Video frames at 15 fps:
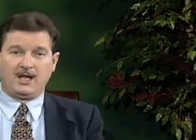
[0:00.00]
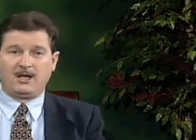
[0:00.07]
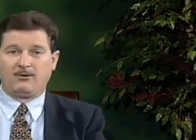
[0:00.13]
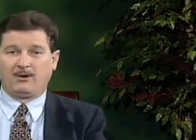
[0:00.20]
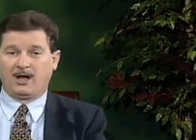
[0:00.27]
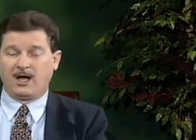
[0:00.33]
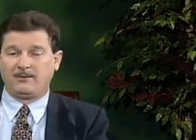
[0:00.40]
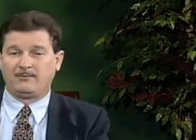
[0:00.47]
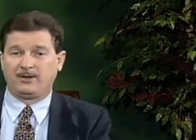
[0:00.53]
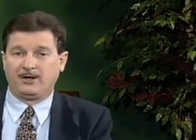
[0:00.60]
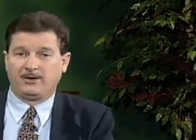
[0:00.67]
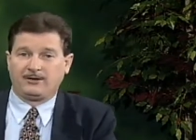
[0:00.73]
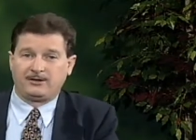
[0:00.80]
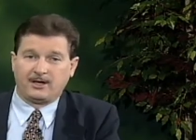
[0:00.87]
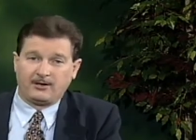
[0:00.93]
Well, I'm here
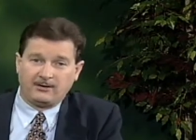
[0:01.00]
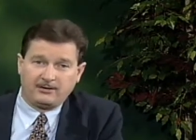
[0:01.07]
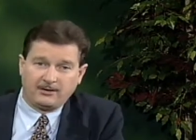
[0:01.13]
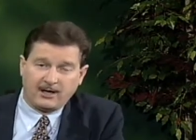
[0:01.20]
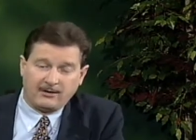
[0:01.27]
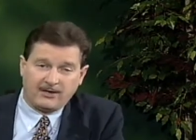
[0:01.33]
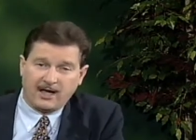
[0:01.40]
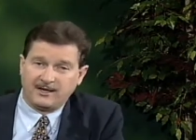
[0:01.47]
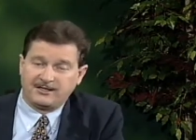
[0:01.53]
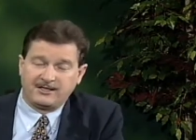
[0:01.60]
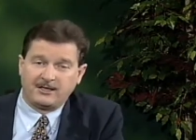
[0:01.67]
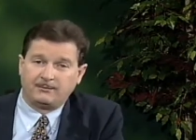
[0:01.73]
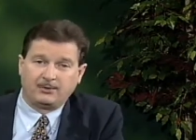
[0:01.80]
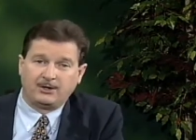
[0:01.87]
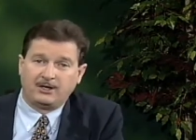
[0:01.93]
to tell you today that is
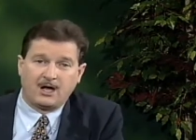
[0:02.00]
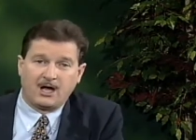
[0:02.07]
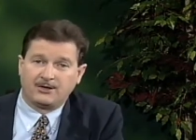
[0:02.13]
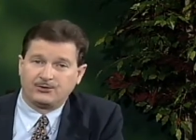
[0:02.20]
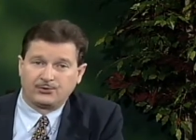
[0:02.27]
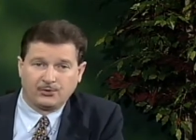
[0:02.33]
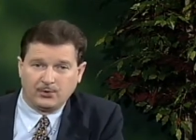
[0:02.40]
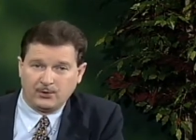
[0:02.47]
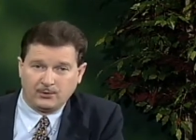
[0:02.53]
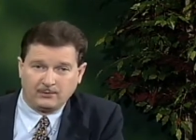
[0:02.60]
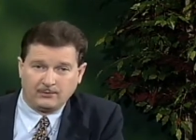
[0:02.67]
simply not true.